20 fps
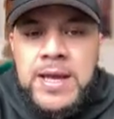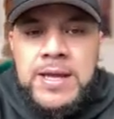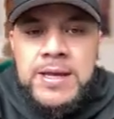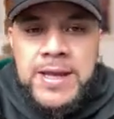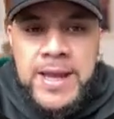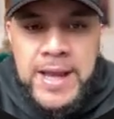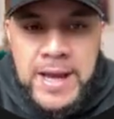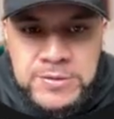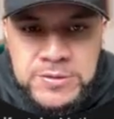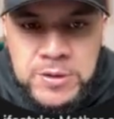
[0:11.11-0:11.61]

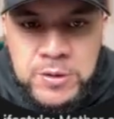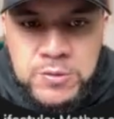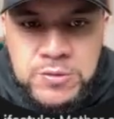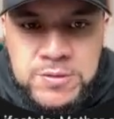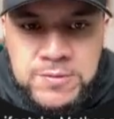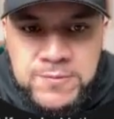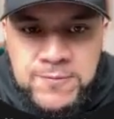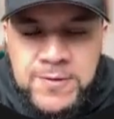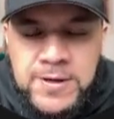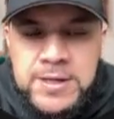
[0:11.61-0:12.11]
a household
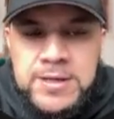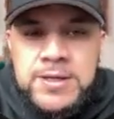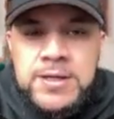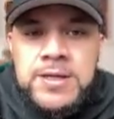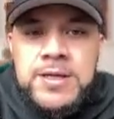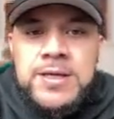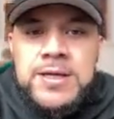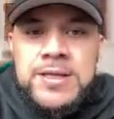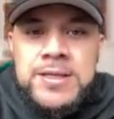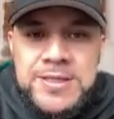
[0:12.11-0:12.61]
to run,
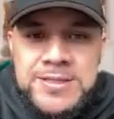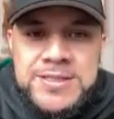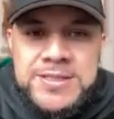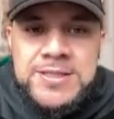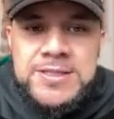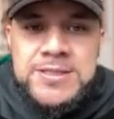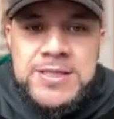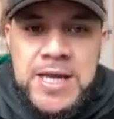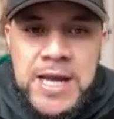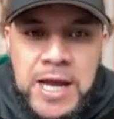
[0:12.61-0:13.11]

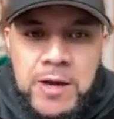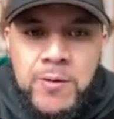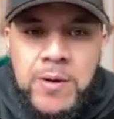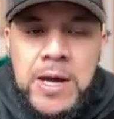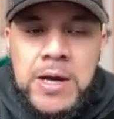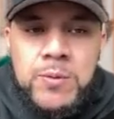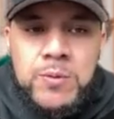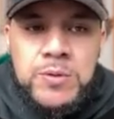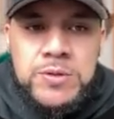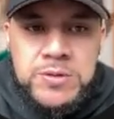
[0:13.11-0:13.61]
this is how
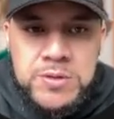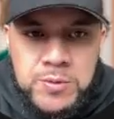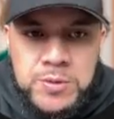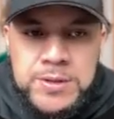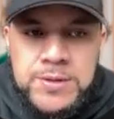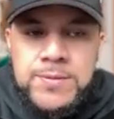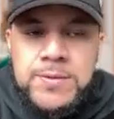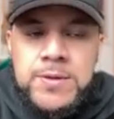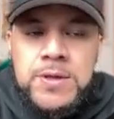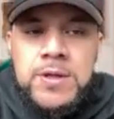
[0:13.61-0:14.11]
I would
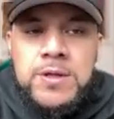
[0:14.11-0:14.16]
do it.